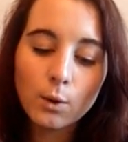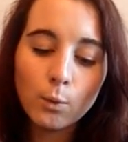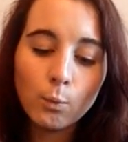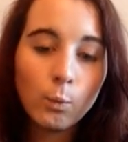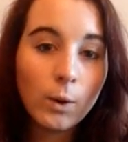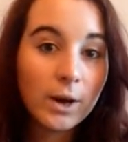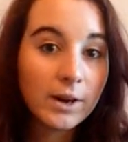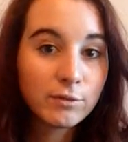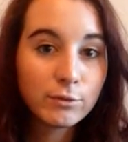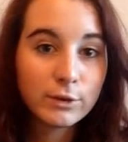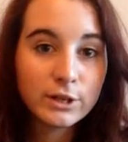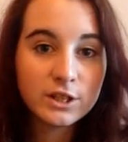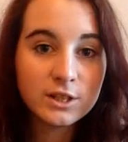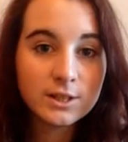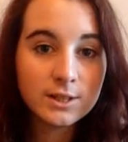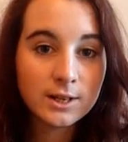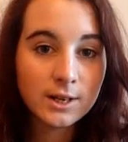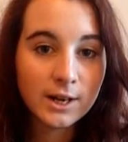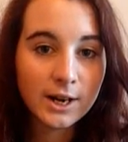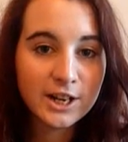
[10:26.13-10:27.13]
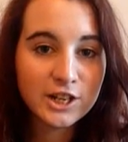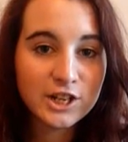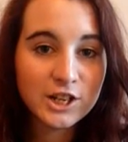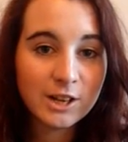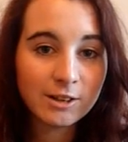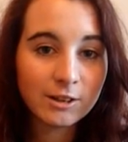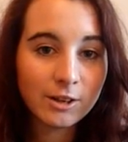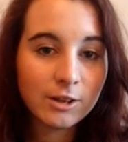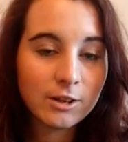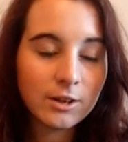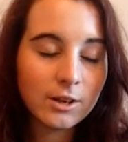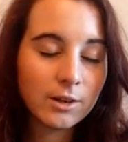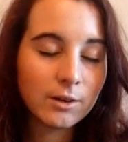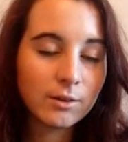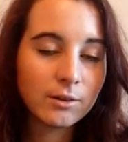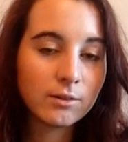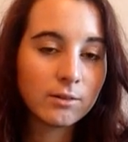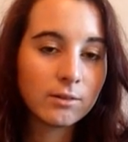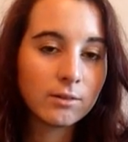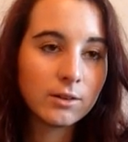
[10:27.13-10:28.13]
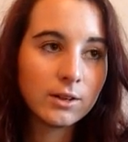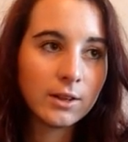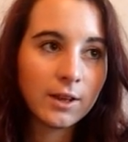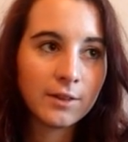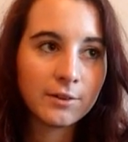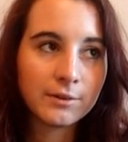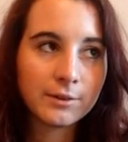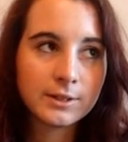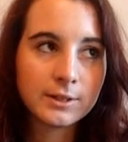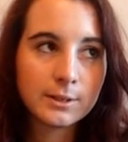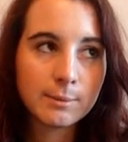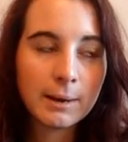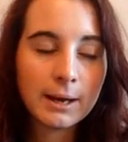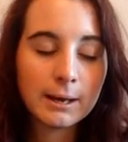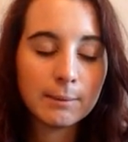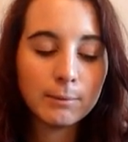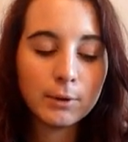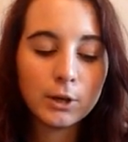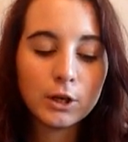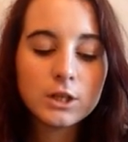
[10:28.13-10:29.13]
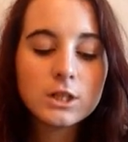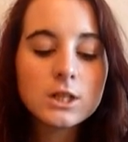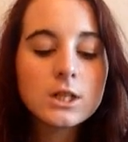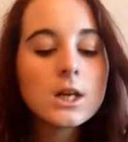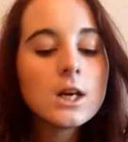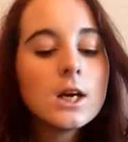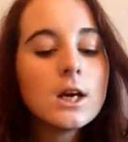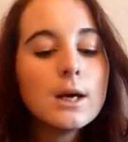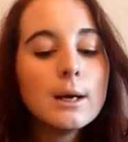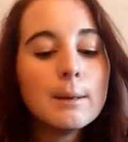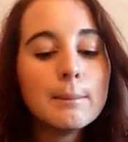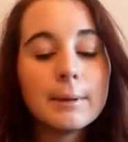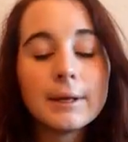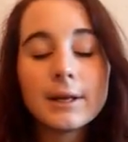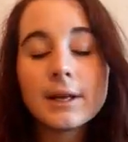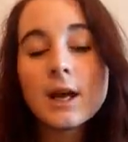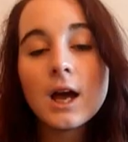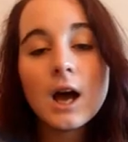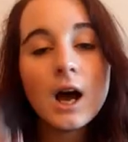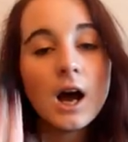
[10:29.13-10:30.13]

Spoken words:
one of which is an eyeshadow and the other is a paint pot. But